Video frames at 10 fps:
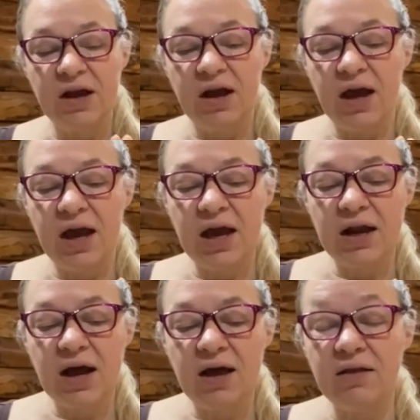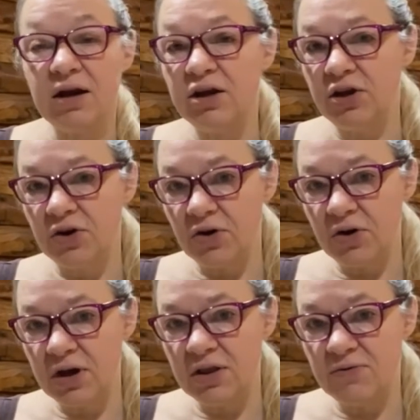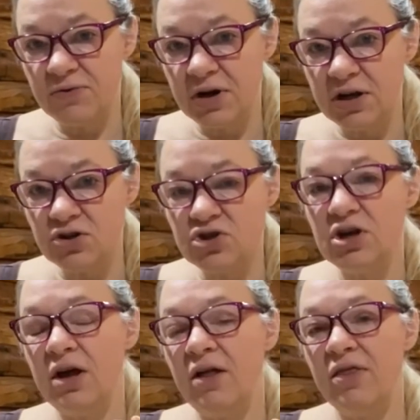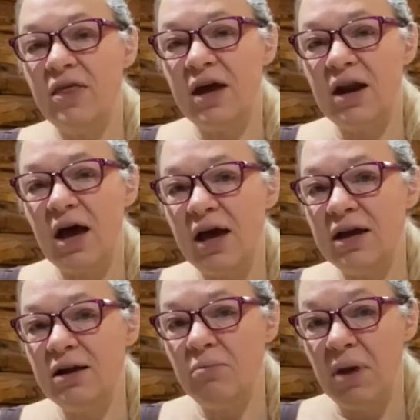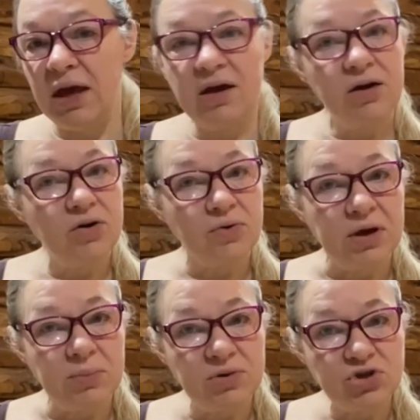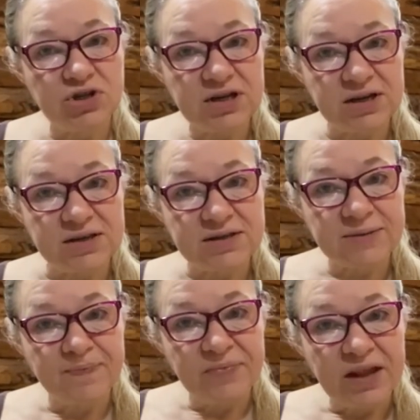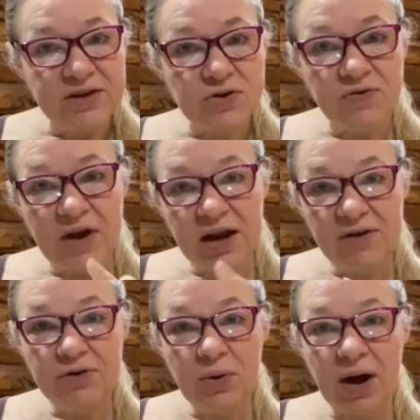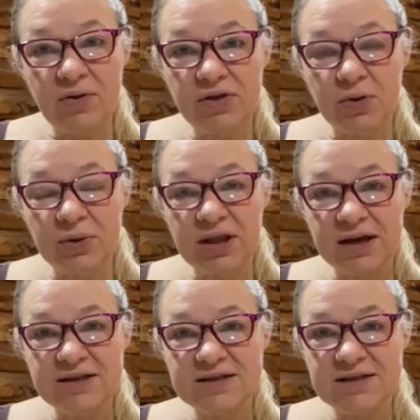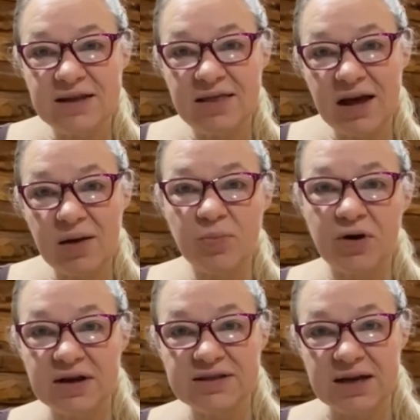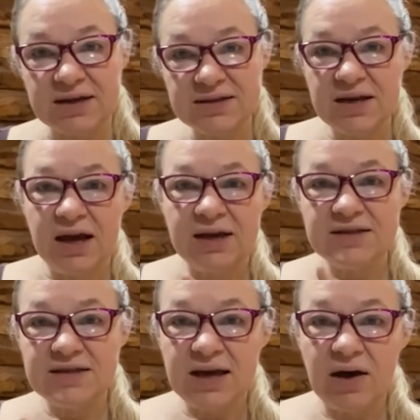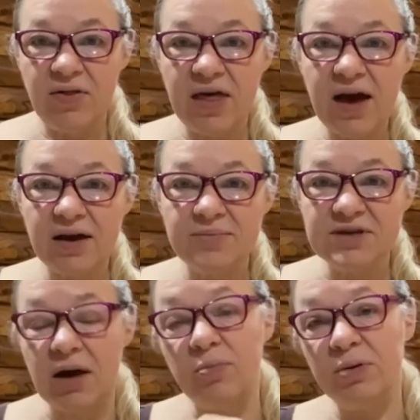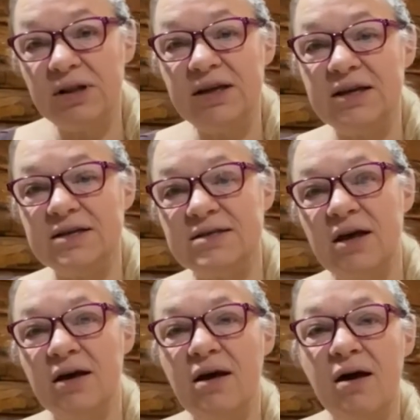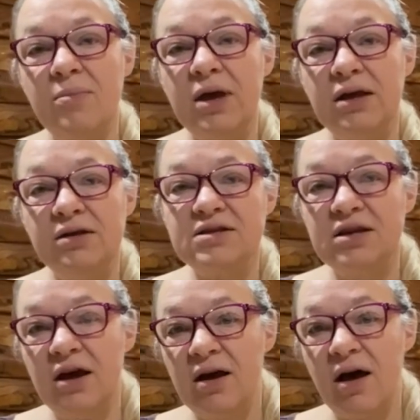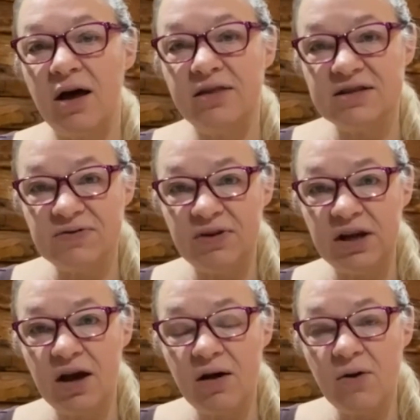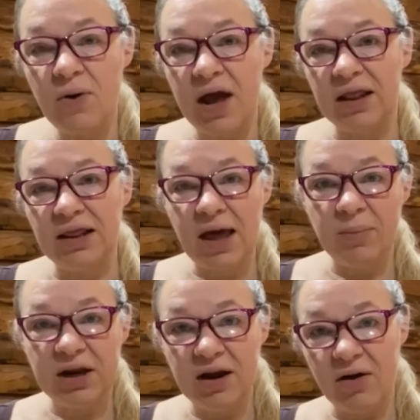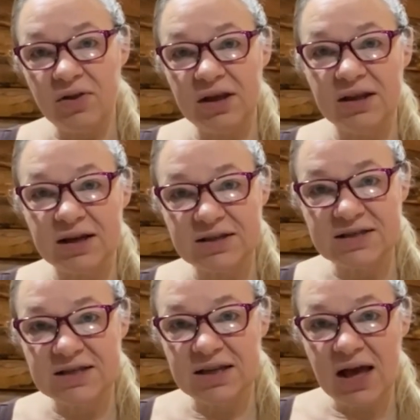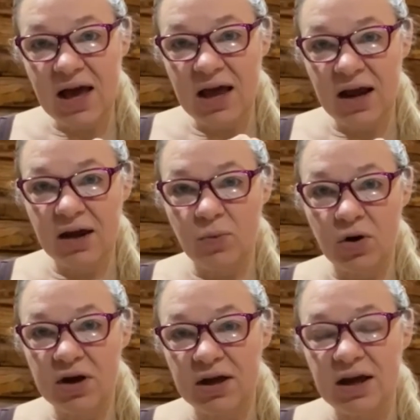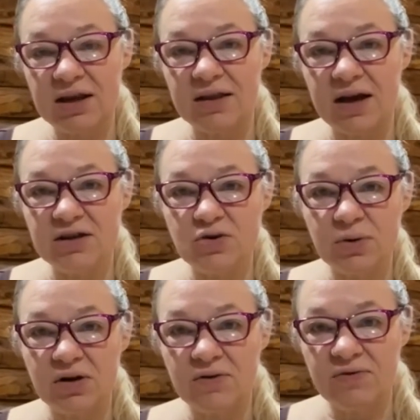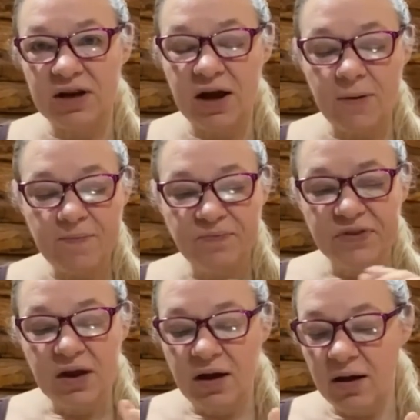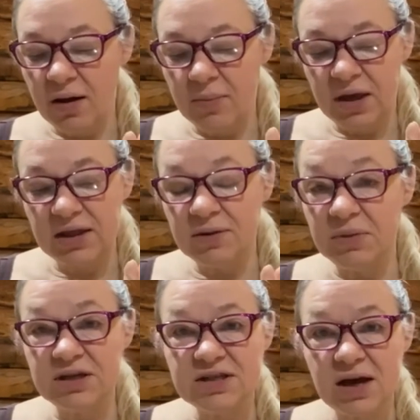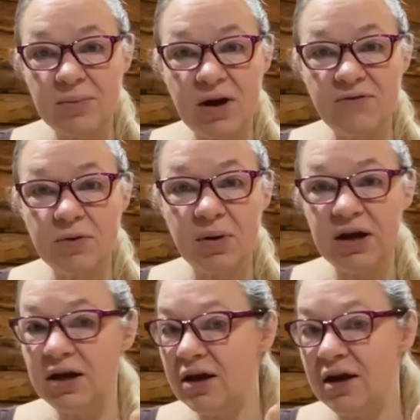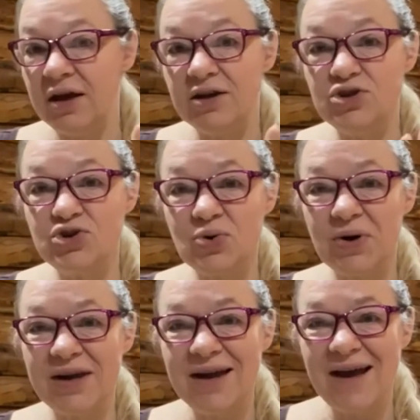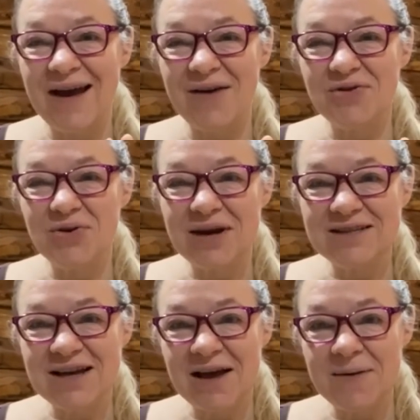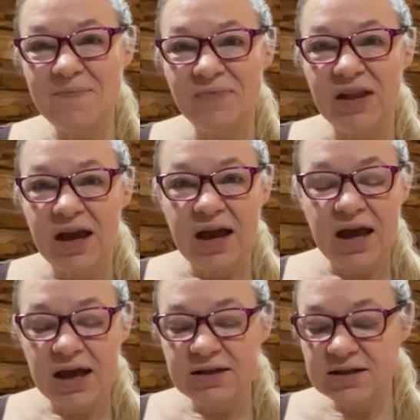and I let it cure in the fridge, then I can make cream cheese. So if any of you out there would like to see that process and see how that comes out, please comment on this video and let me know that you'd like to see that, and I can work on getting that into another video. In the meantime, everybody, enjoy, have a great time, and